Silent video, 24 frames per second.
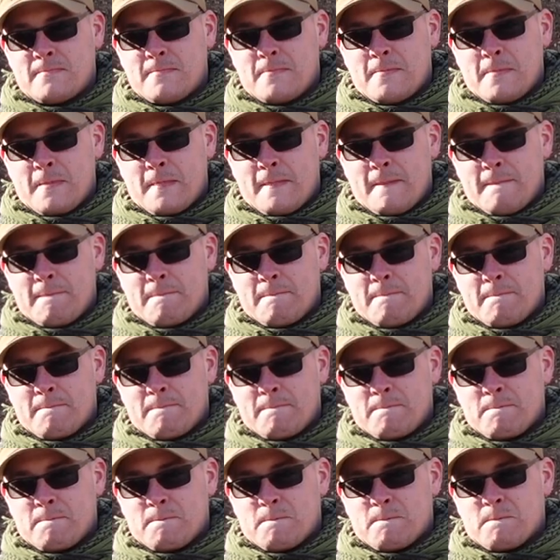
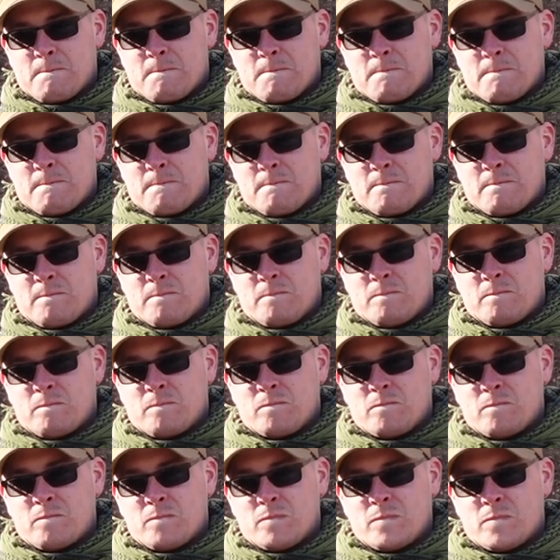
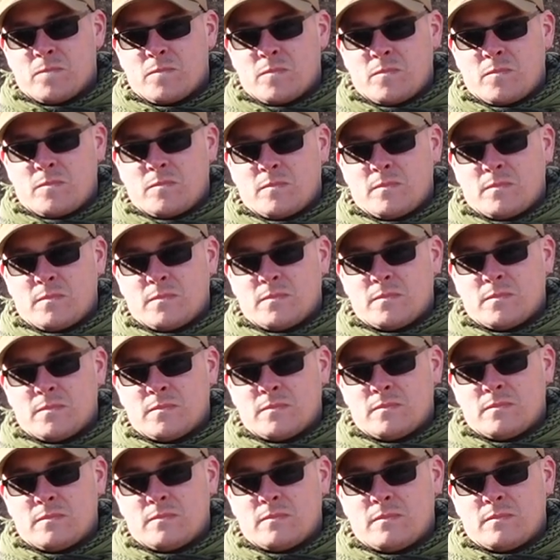
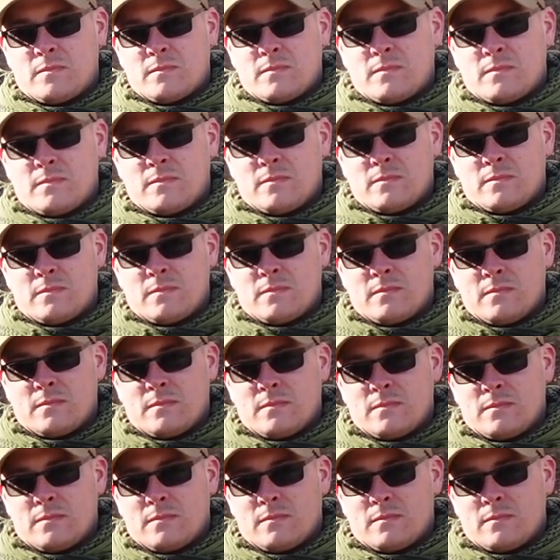
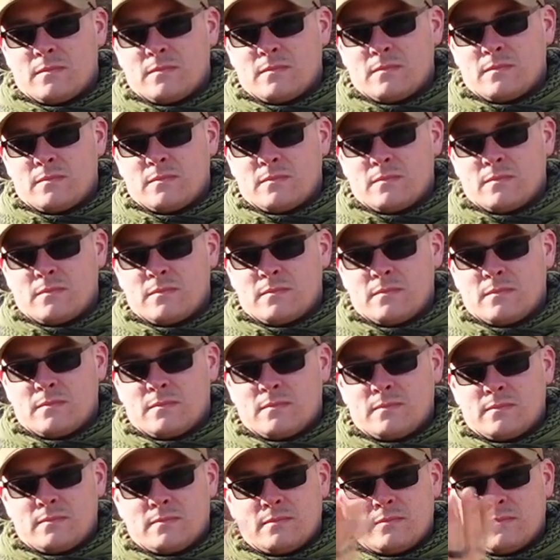
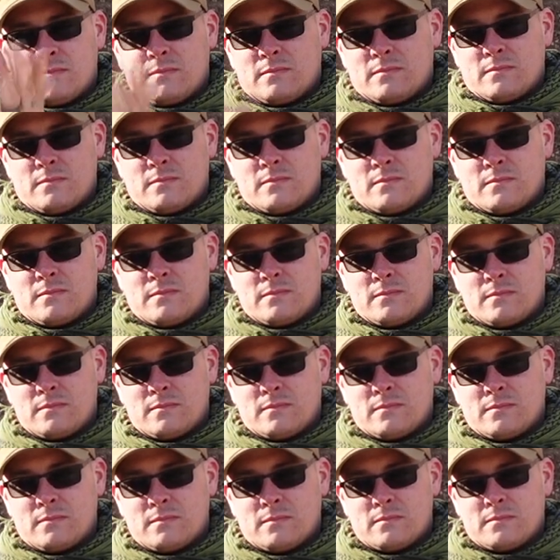
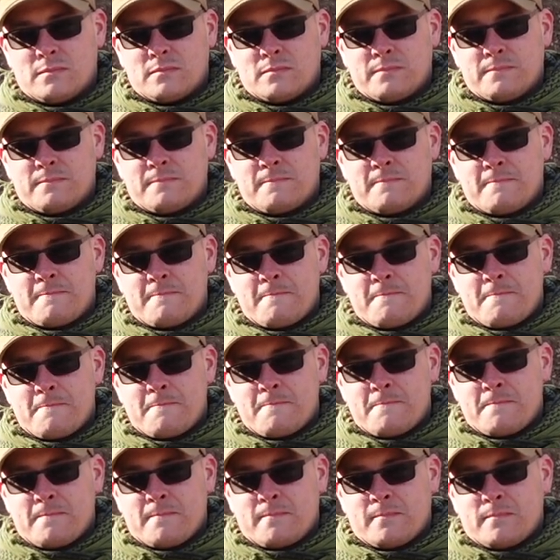
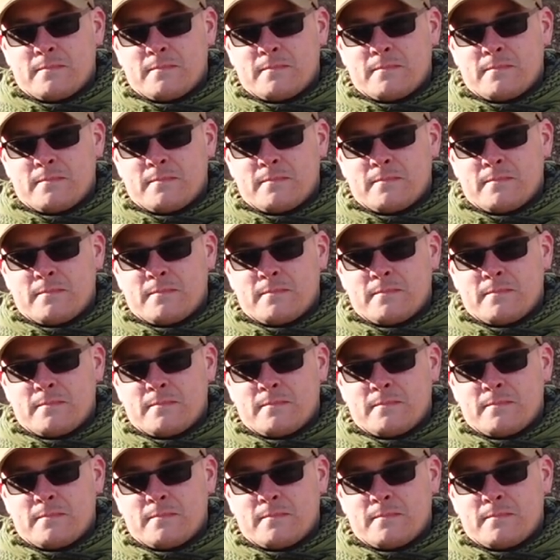No words are spoken by the person on screen.